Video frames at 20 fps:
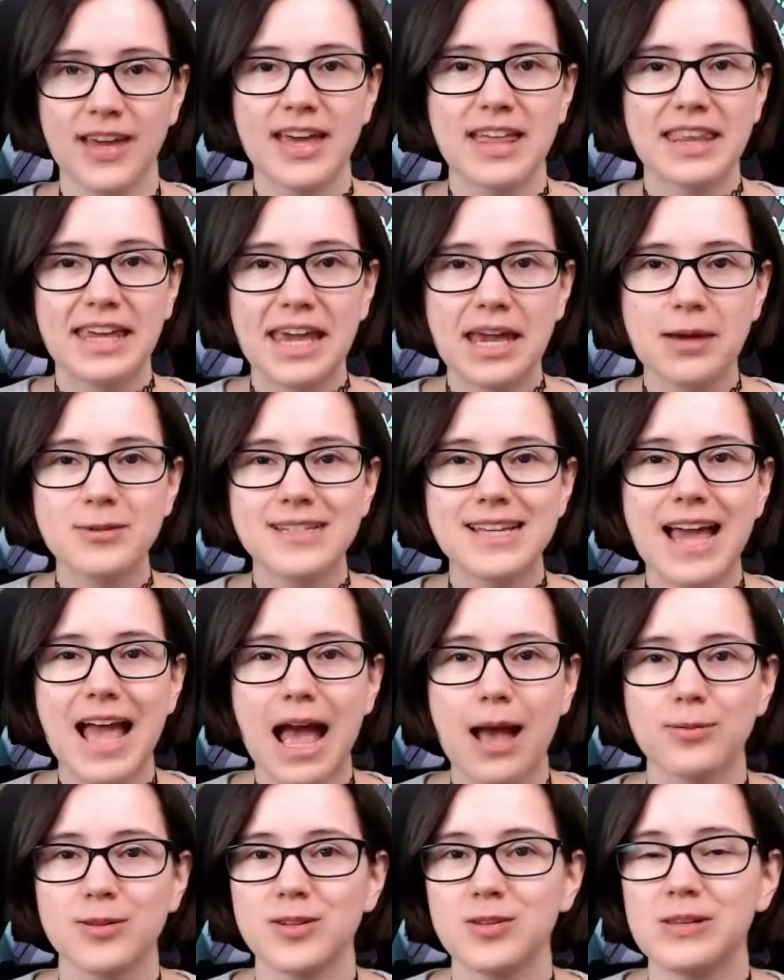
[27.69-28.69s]
The game has
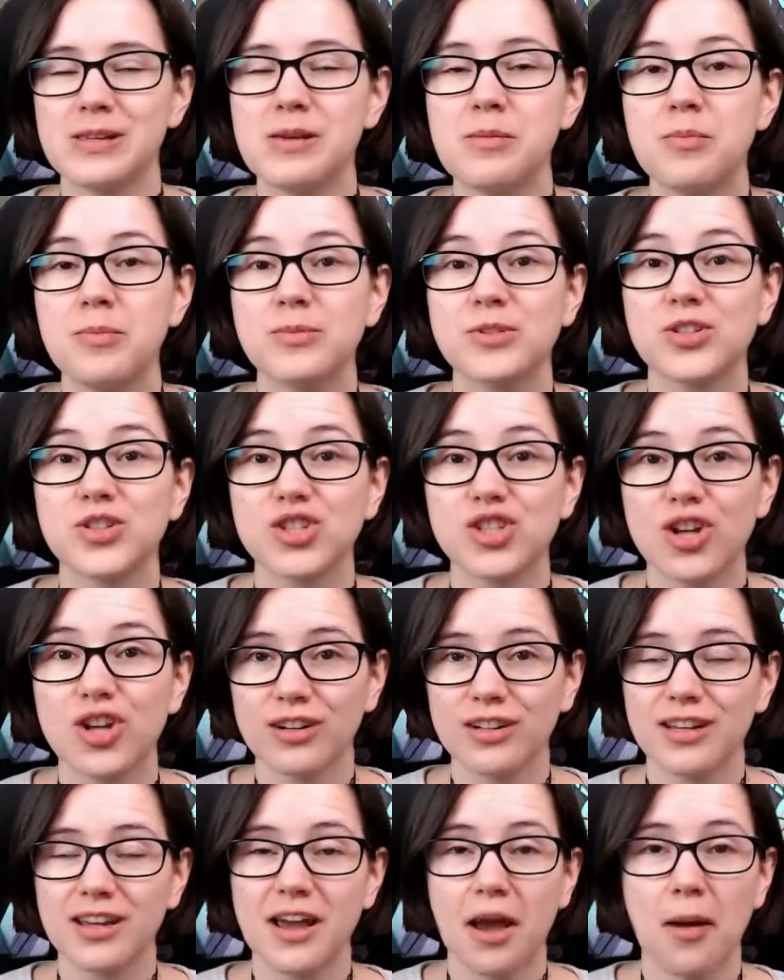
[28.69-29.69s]
absolutely
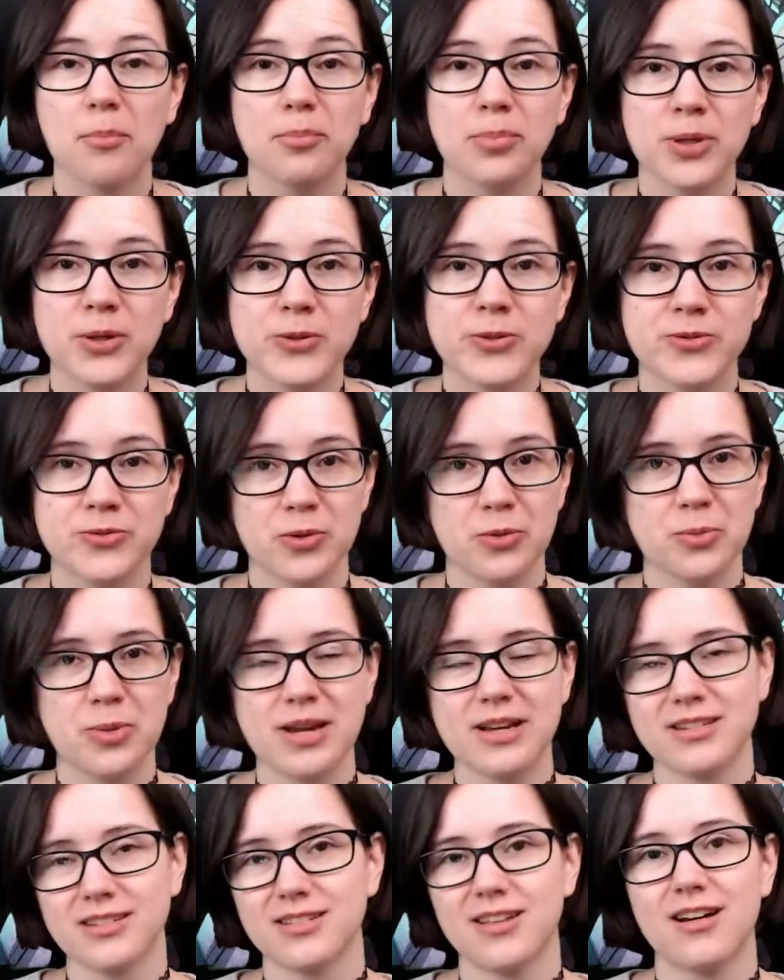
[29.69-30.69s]
stunning and beautiful
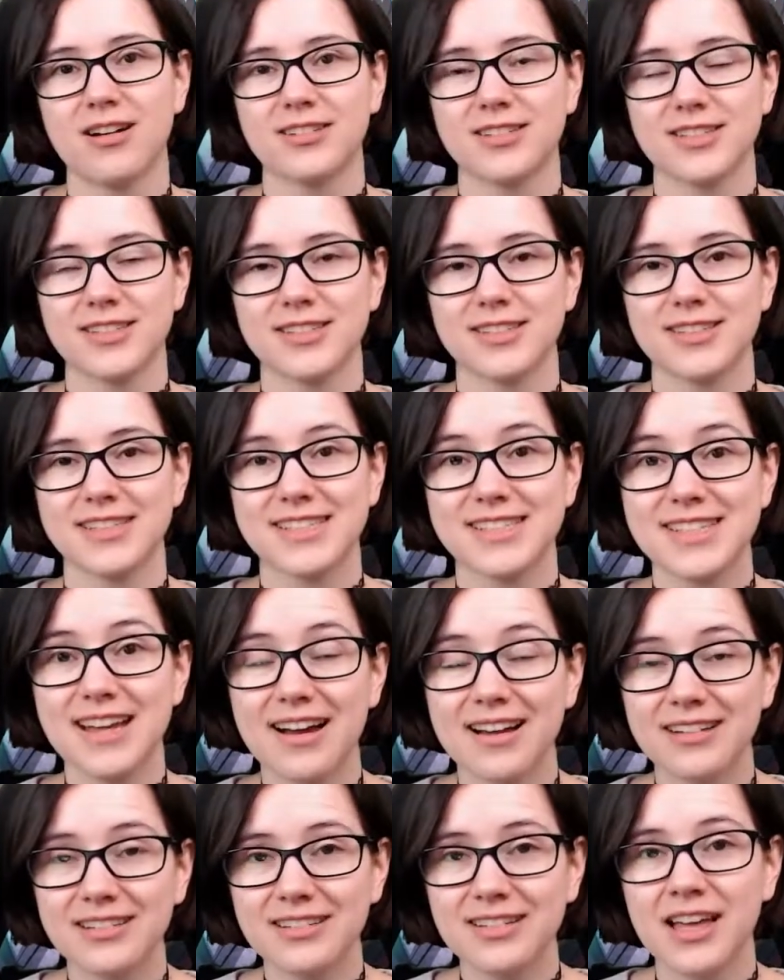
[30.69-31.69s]
pixel art
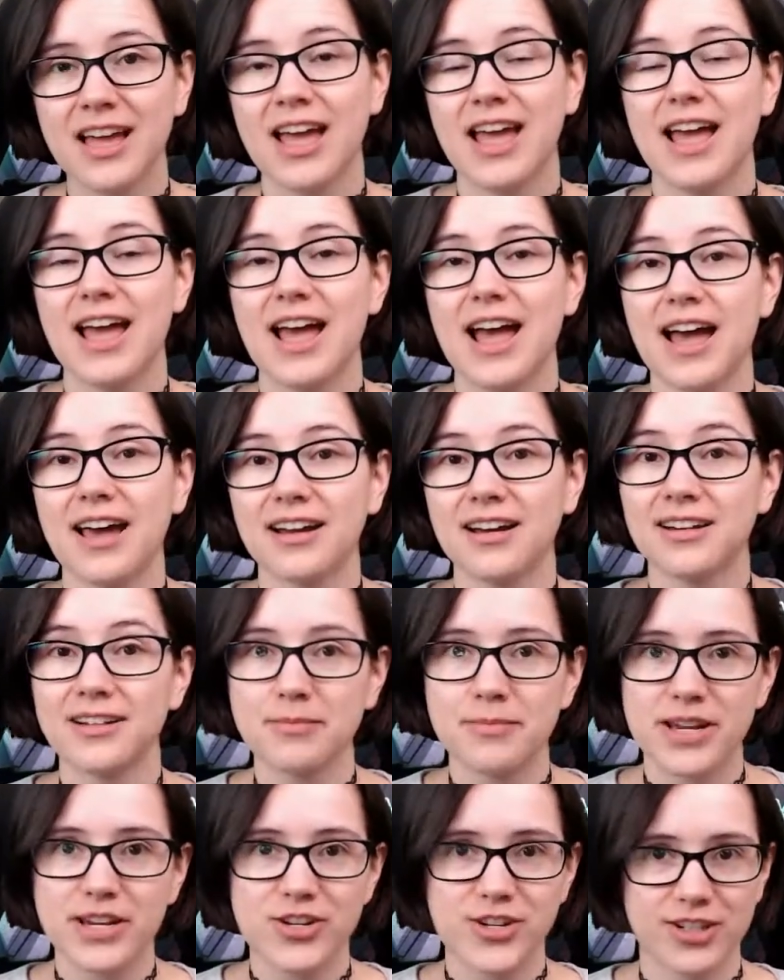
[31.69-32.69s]
style and
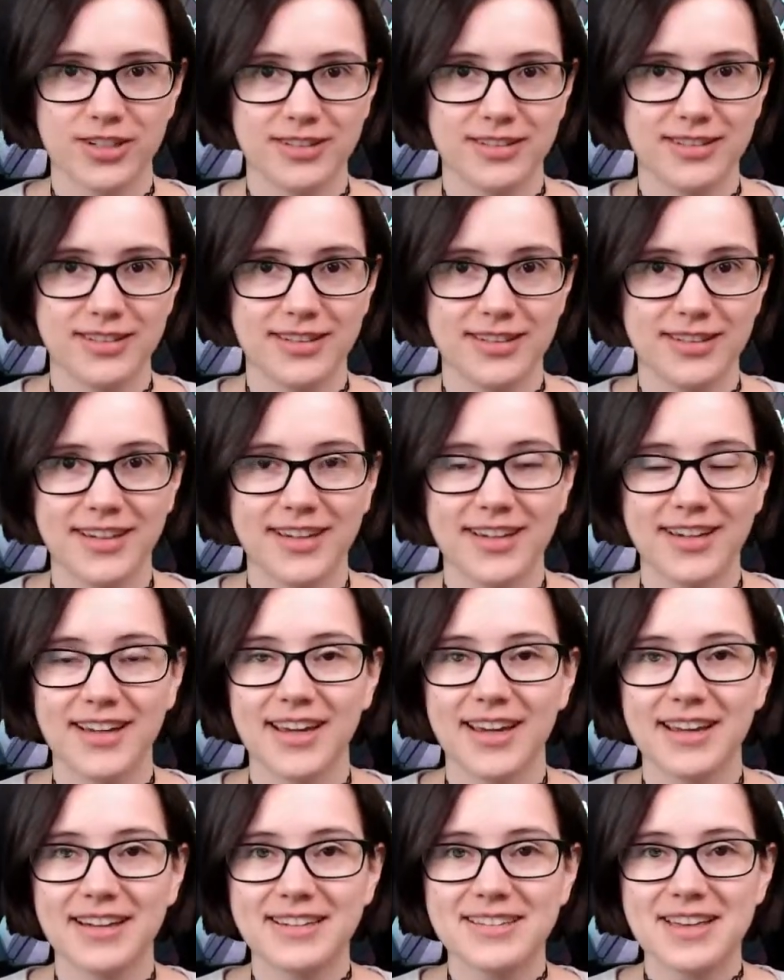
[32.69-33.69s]
animation,
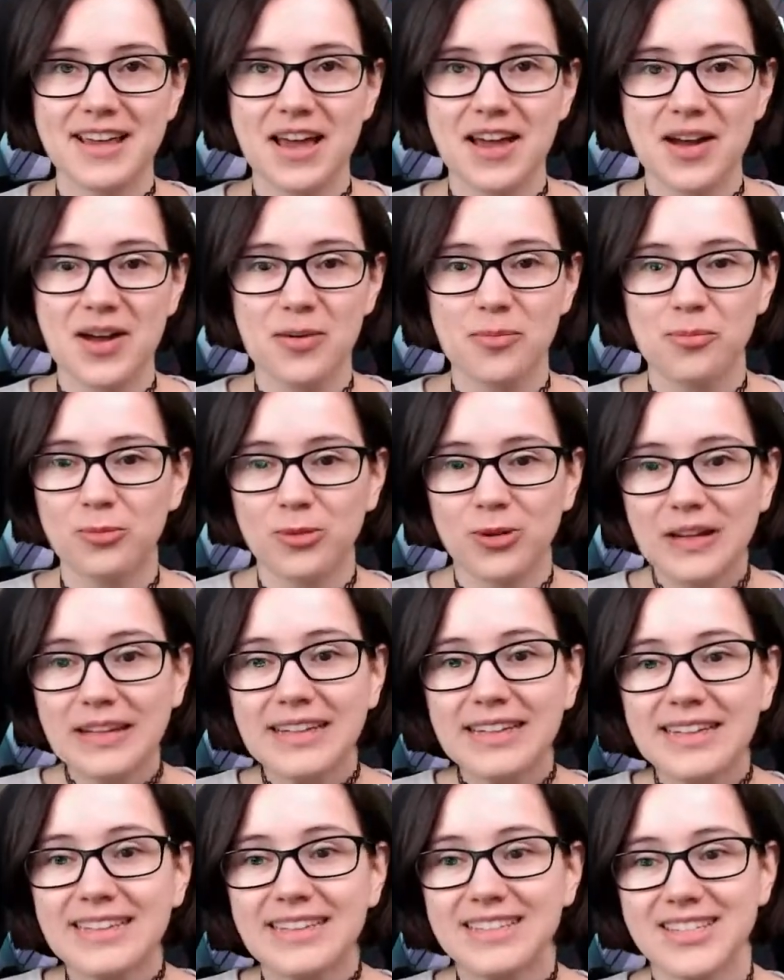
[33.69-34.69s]
and it's
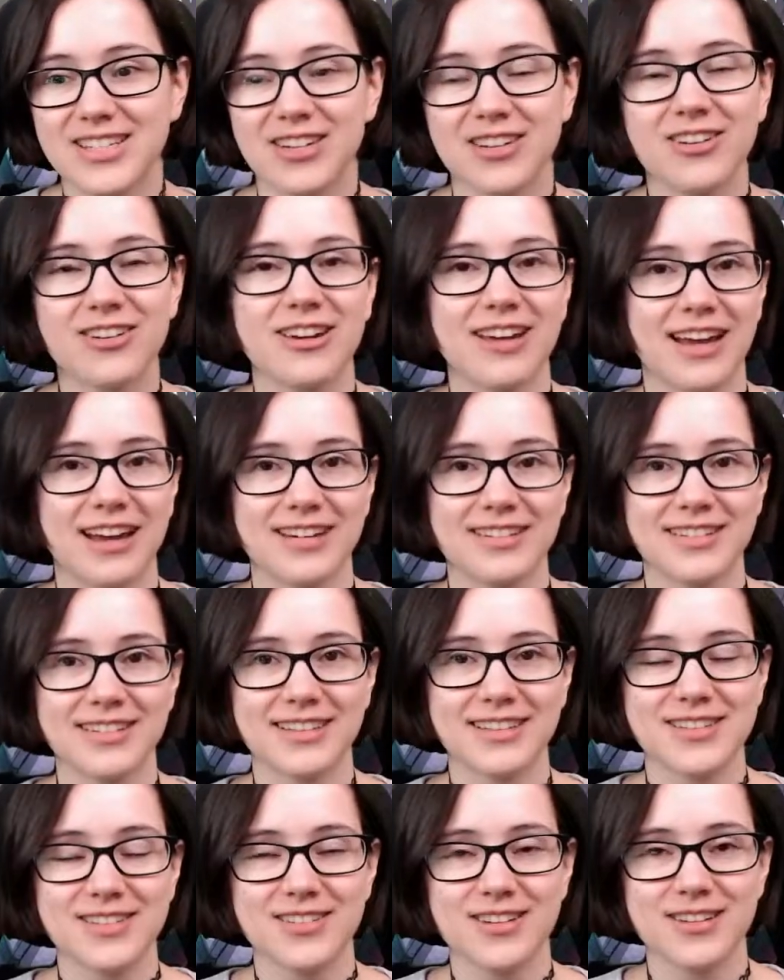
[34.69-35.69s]
brilliant to look at.
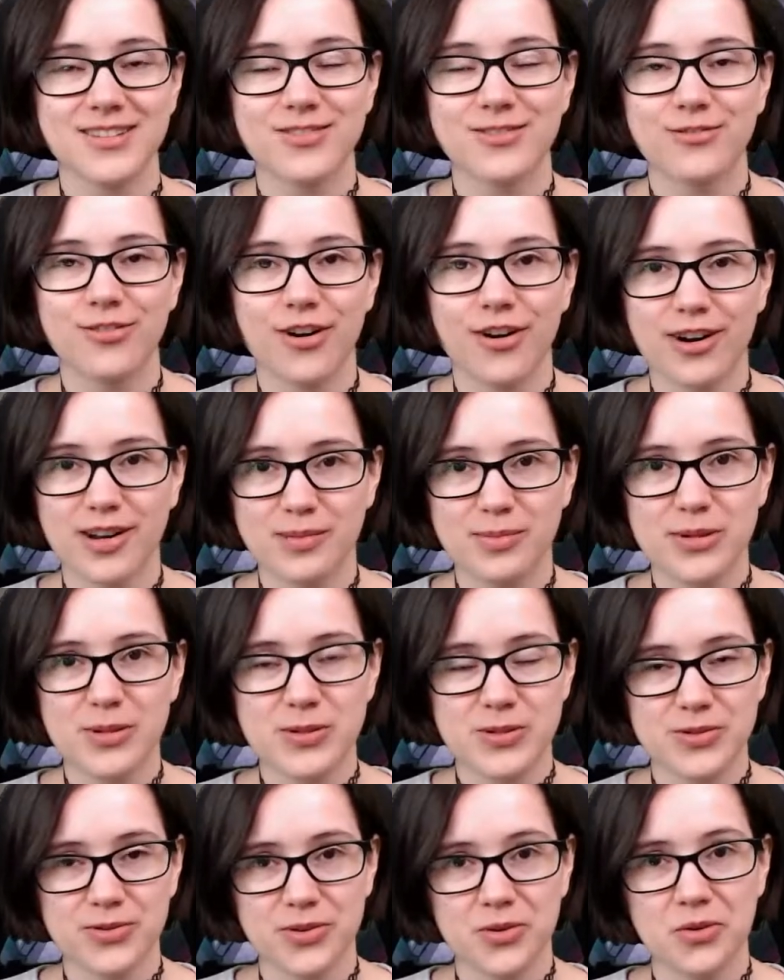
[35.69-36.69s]
It's very
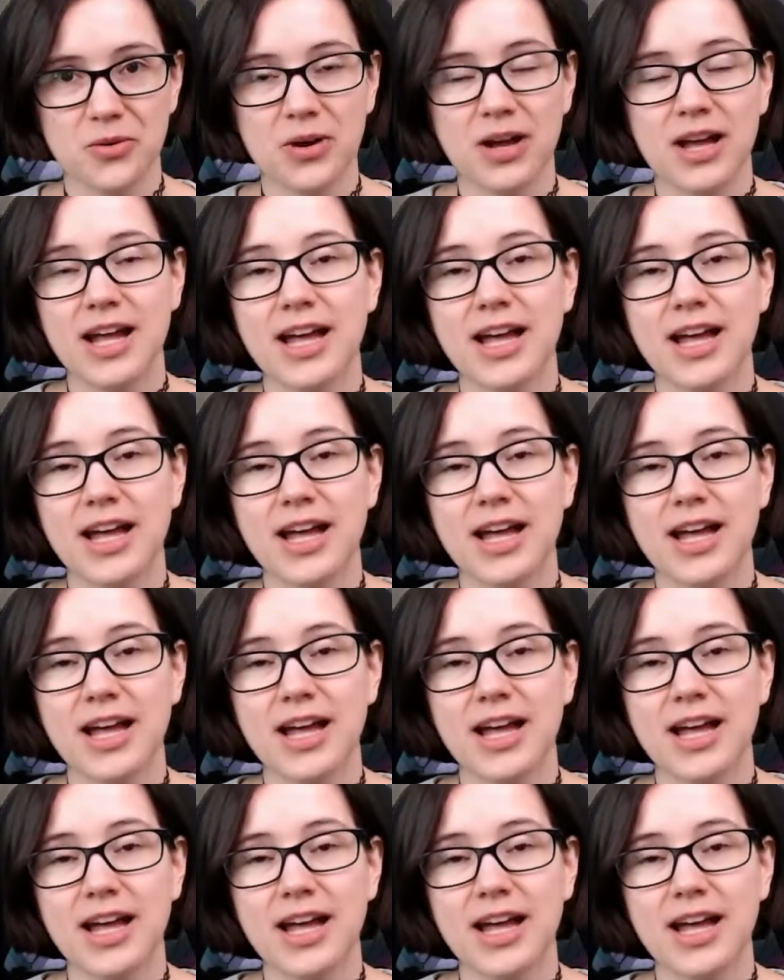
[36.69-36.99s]
beautiful.